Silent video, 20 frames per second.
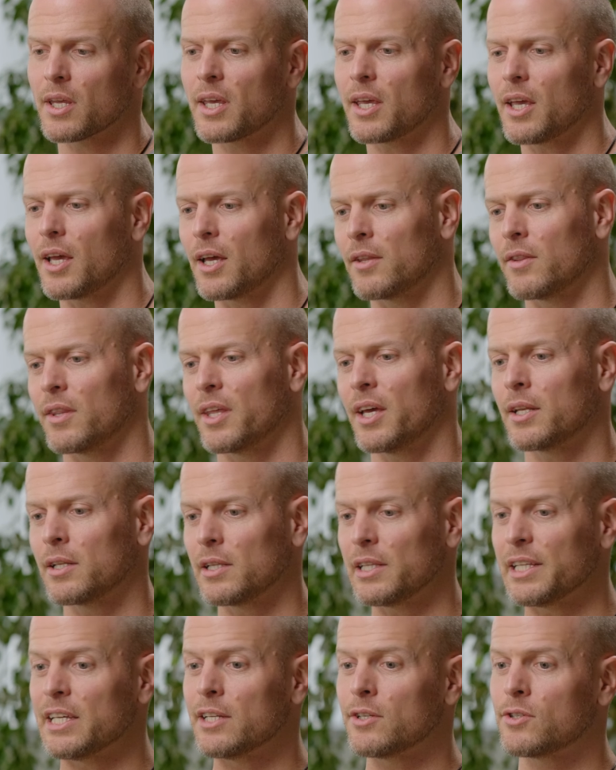Can
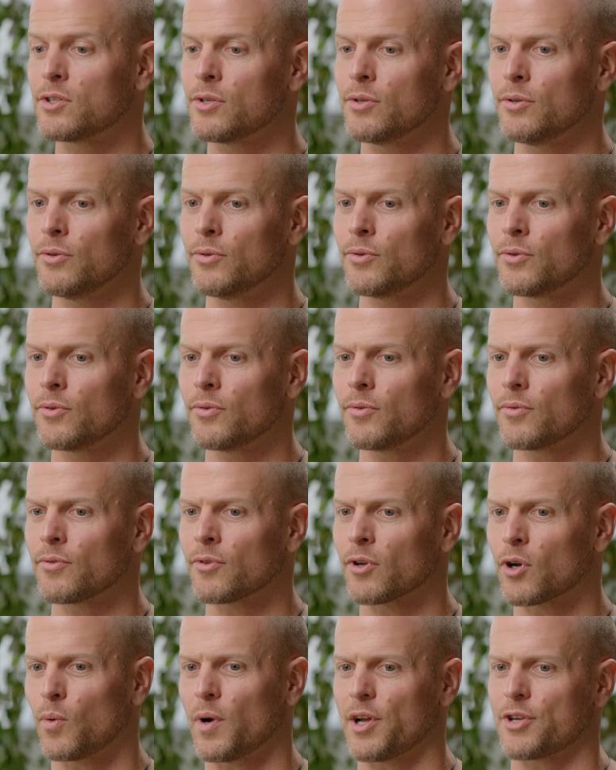then lead to
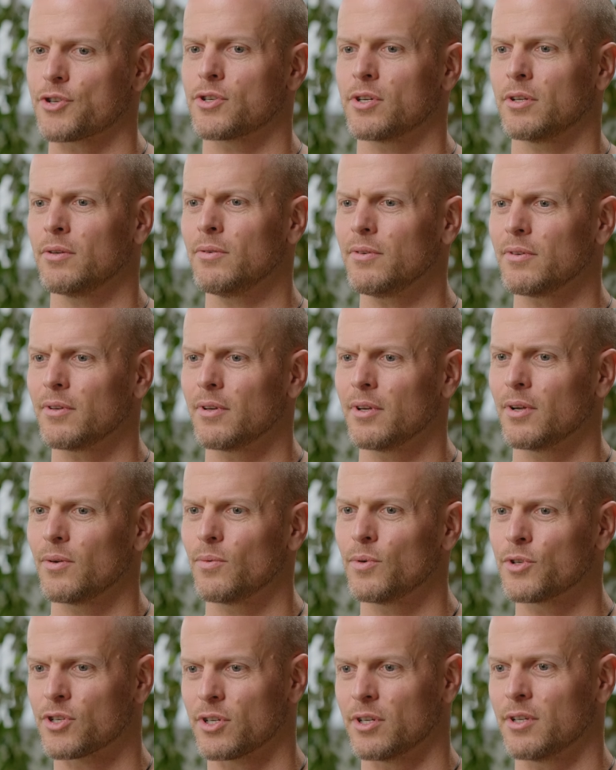the question,
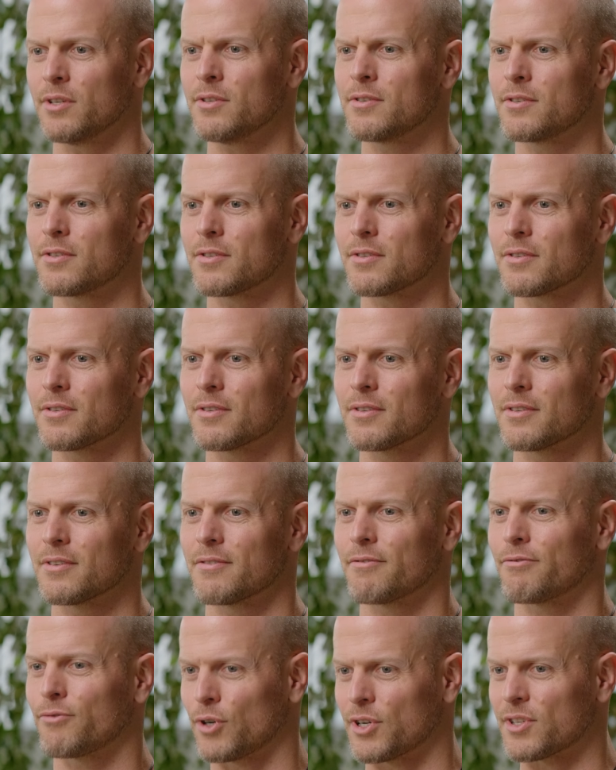which is,
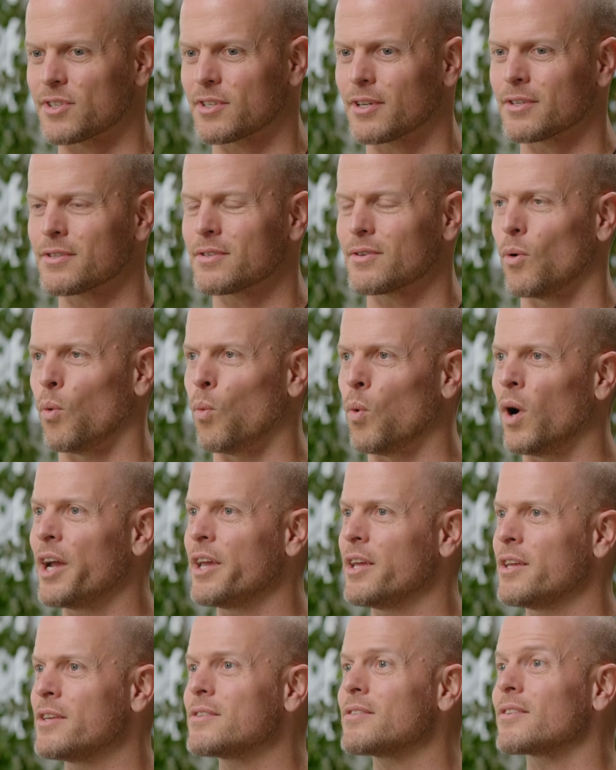for instance,
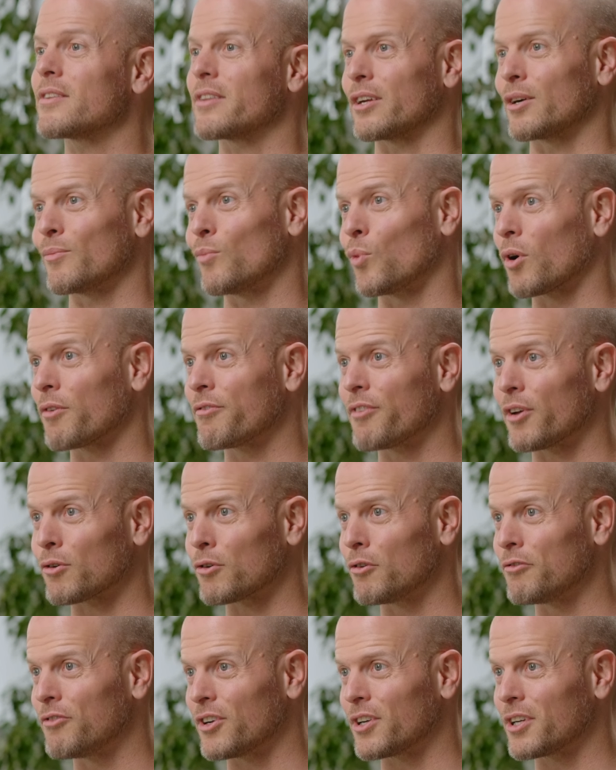why isn't there more
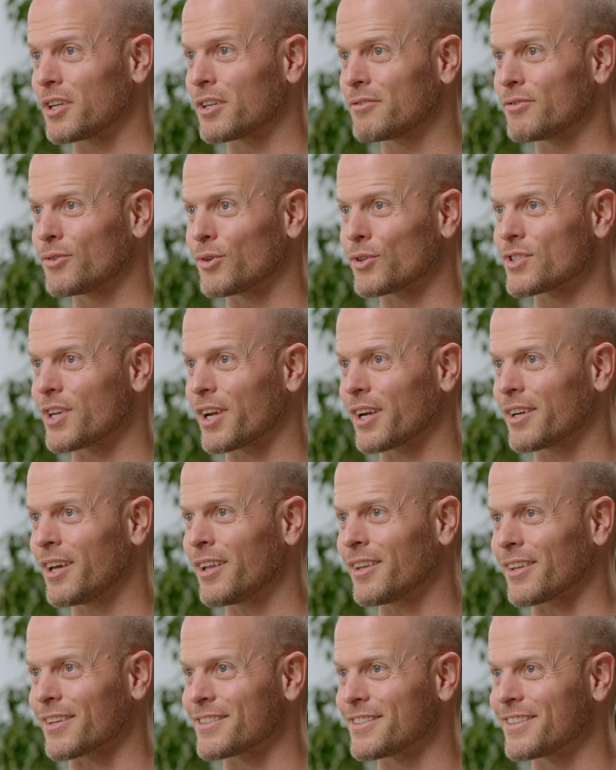federal funding for
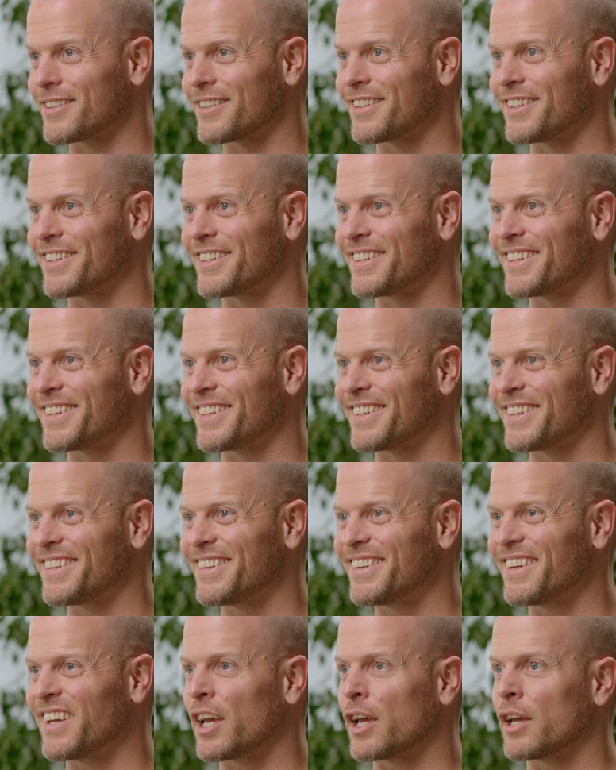psychedelics? Right.
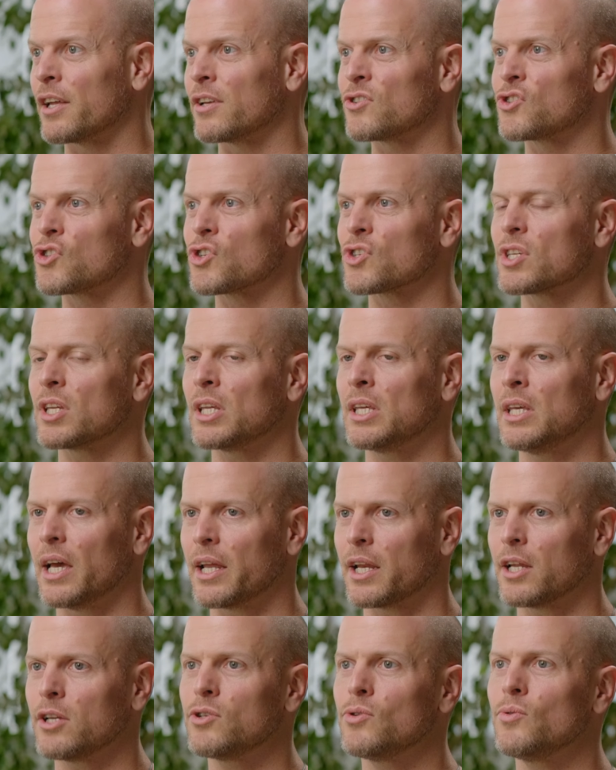And just
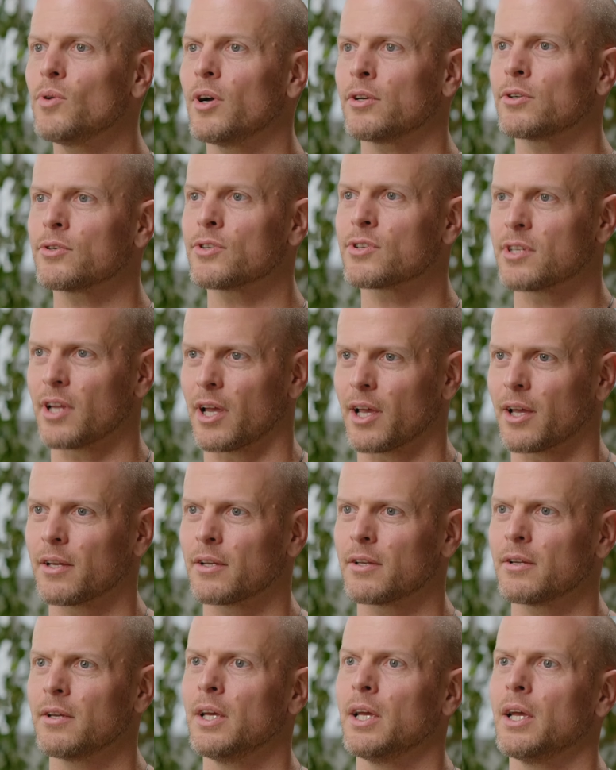getting to
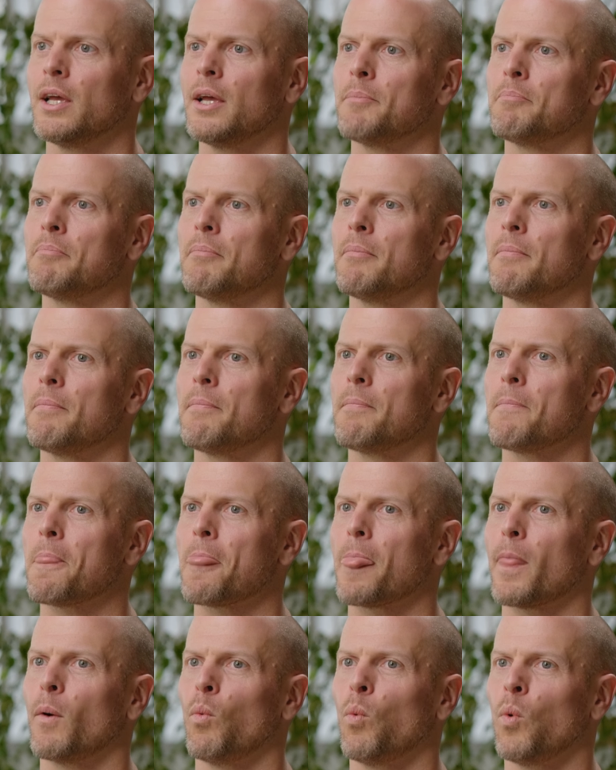understand
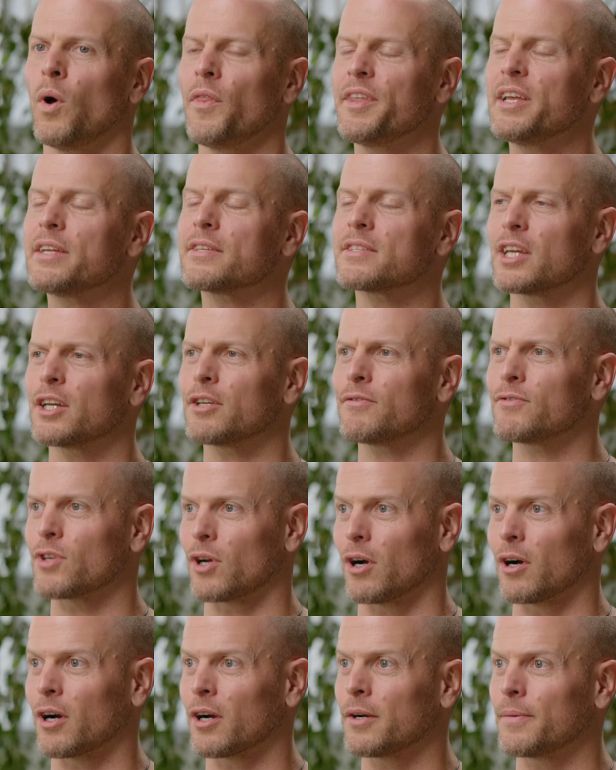what the incentives
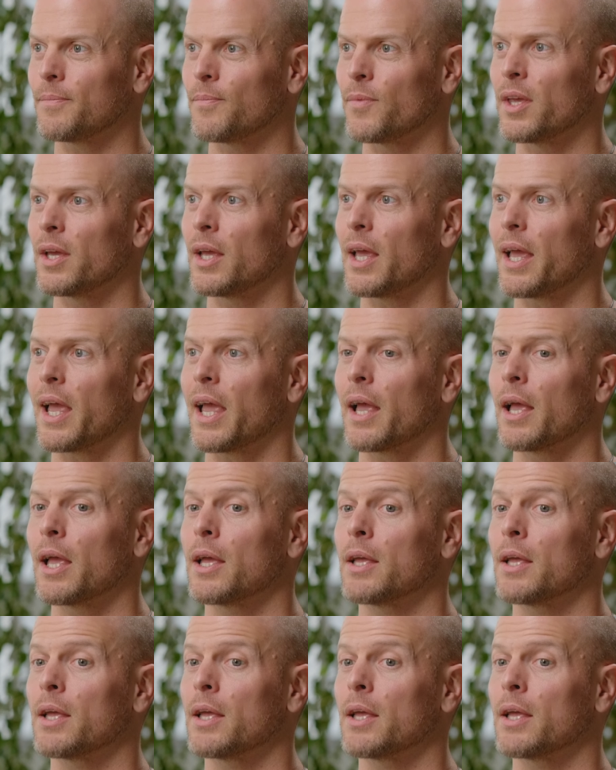are, mm.